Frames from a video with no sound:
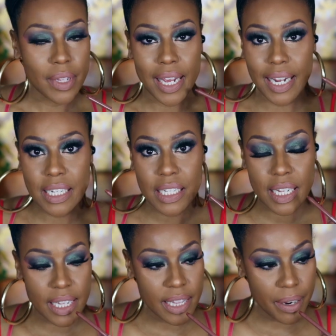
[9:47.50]
And I just
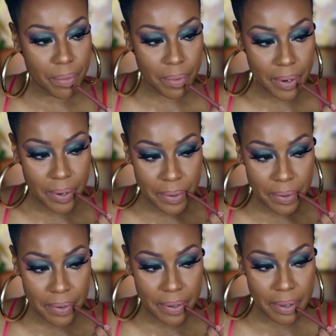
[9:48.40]
think that
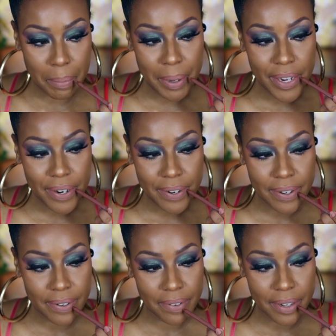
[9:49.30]
rosewood
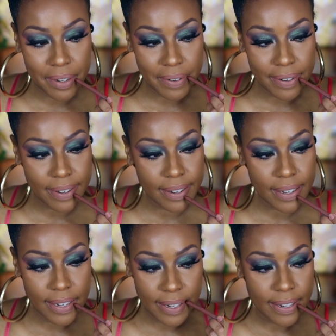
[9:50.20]
pairs really well